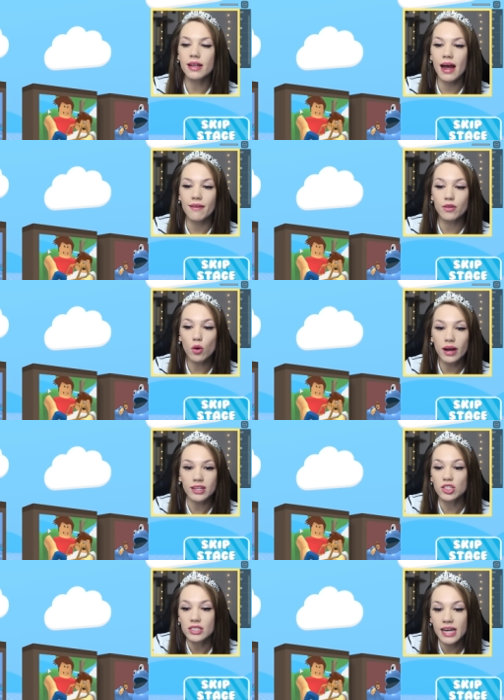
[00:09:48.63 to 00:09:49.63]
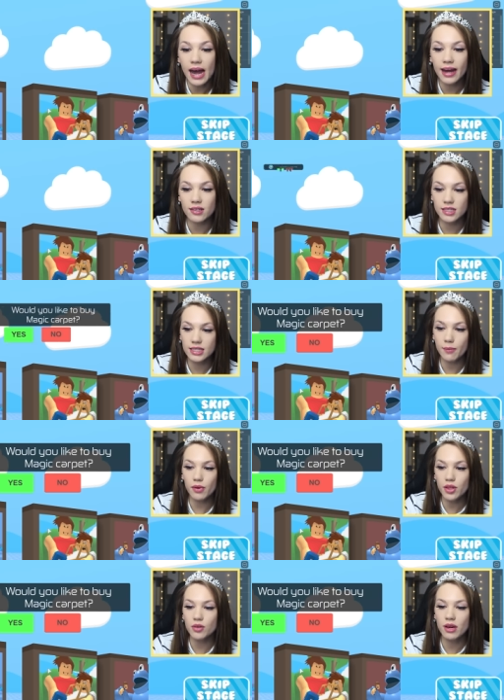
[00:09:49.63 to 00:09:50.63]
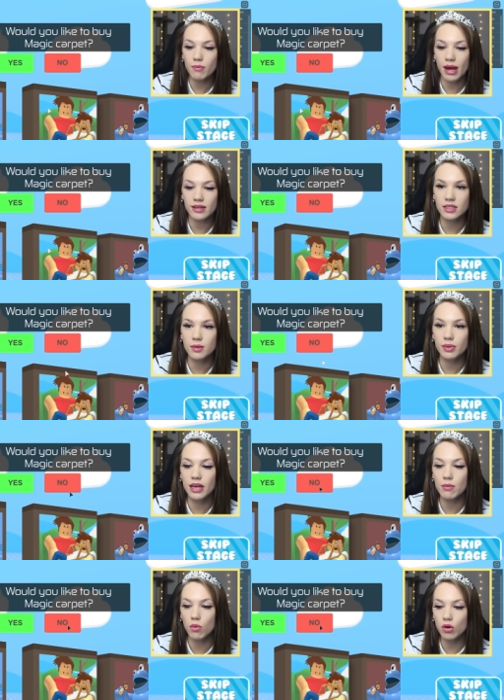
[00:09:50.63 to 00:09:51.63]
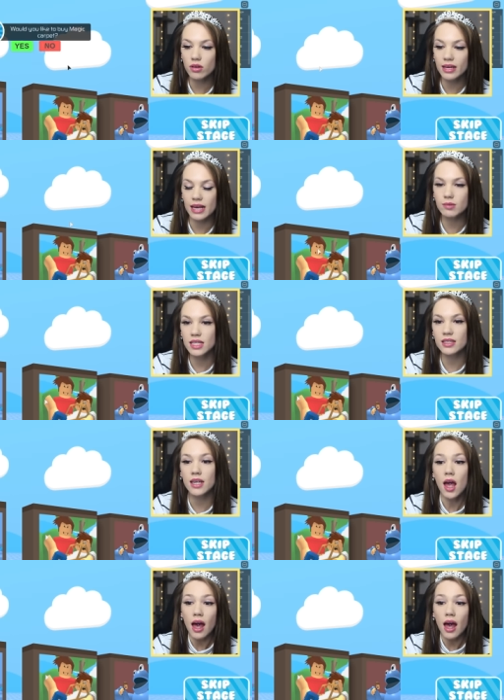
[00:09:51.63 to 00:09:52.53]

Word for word: alive. No, I actually died. Step on the green paths to play more games like this.